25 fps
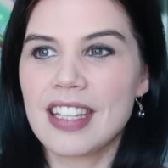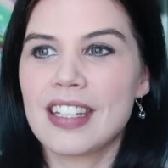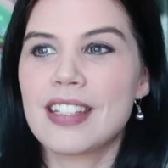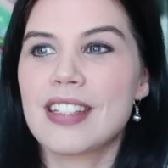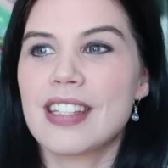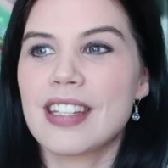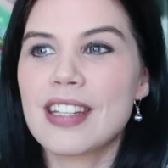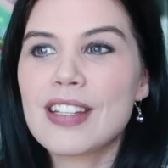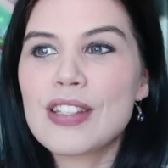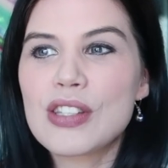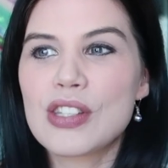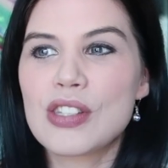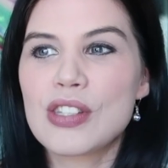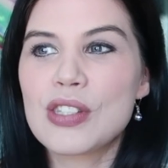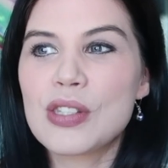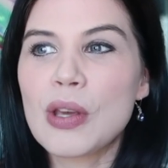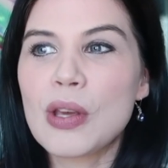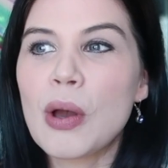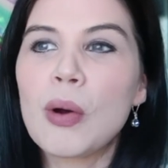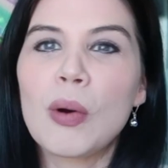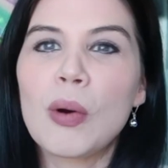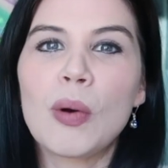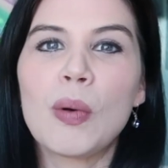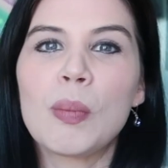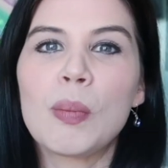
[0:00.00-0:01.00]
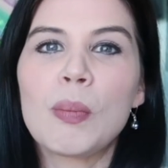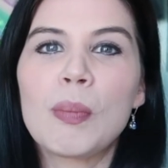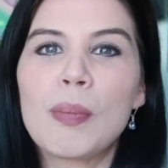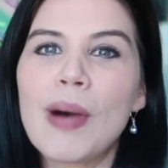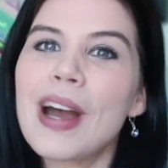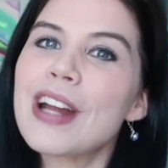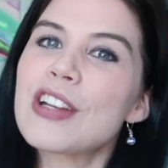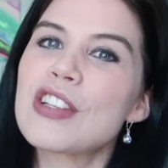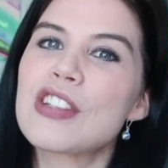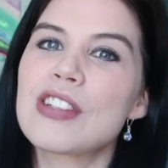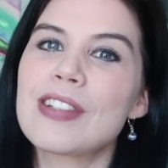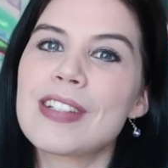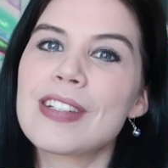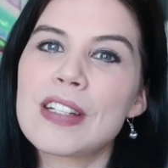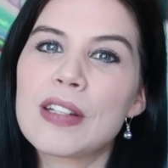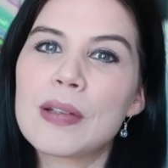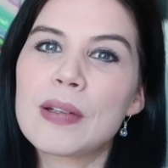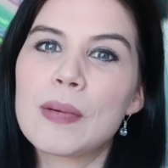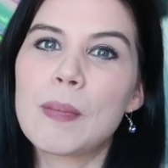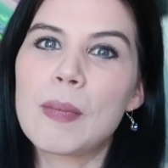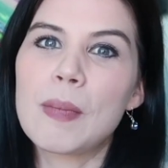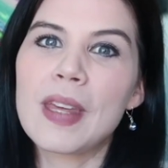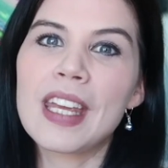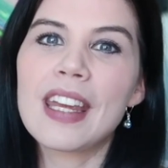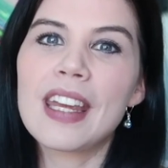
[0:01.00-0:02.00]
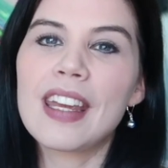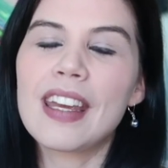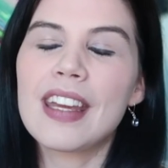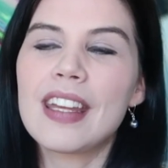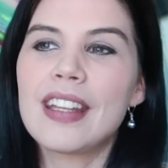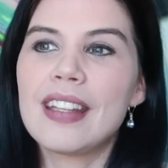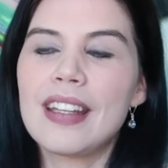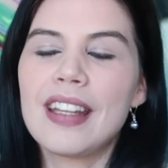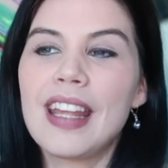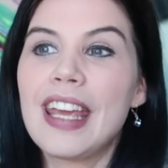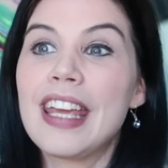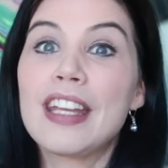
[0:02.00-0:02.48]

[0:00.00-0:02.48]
it did so much to me, it,